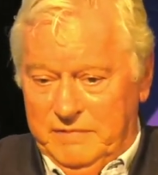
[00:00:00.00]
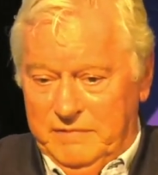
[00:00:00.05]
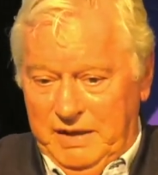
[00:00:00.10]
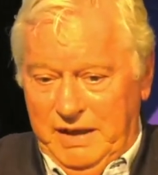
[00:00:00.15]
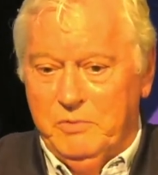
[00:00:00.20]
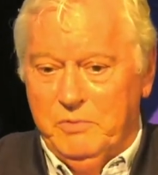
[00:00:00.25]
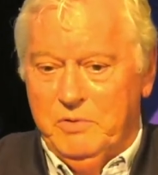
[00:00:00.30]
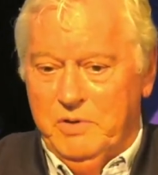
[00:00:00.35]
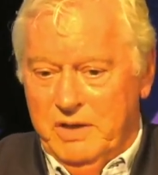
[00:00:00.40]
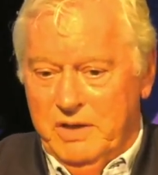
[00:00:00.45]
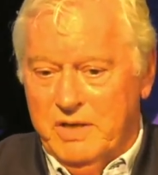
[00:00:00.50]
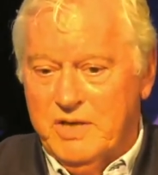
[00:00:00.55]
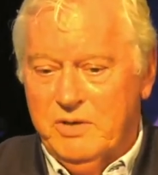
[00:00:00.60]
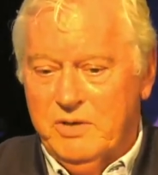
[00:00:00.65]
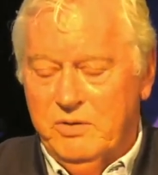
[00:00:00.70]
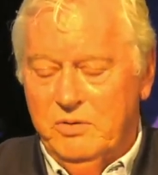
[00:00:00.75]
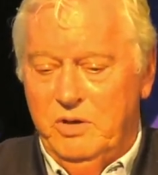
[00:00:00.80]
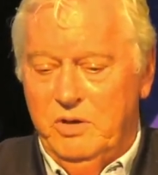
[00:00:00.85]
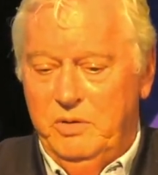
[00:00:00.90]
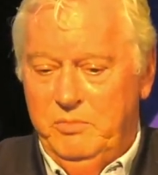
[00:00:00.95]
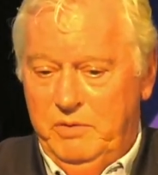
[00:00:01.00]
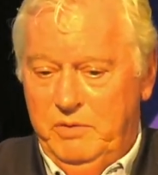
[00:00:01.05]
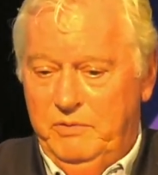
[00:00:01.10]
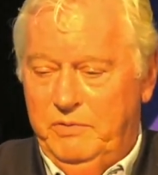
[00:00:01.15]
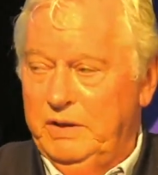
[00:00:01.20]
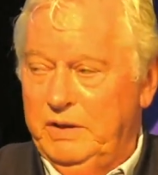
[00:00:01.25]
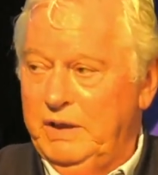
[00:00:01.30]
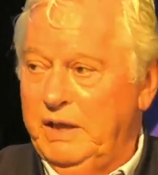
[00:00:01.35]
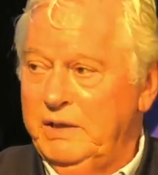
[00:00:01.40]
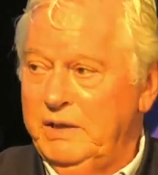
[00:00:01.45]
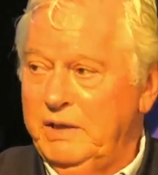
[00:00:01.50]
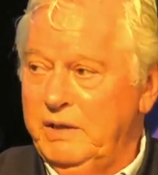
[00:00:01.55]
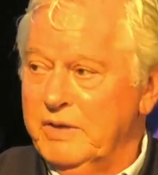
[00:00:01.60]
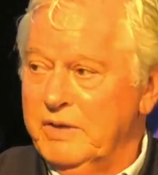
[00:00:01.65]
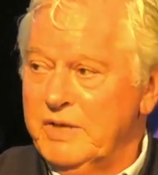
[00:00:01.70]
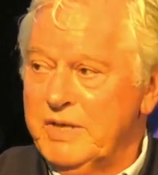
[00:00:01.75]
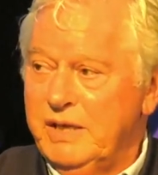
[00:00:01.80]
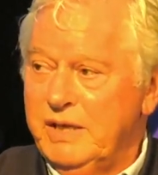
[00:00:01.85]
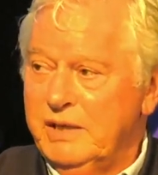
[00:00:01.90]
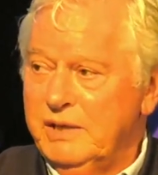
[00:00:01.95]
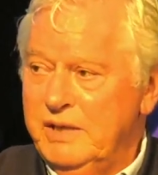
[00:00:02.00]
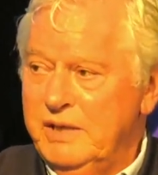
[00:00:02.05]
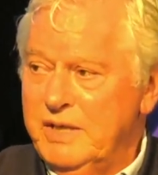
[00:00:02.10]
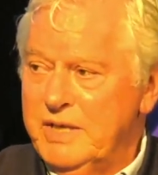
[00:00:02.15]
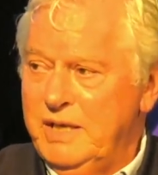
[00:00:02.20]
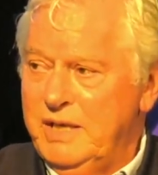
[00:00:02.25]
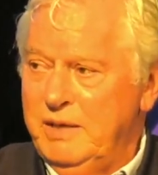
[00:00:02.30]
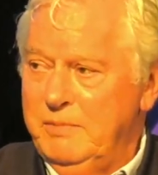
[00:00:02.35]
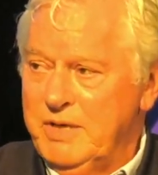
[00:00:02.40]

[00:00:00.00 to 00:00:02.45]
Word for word: after this story, but Fernando, exactly the same.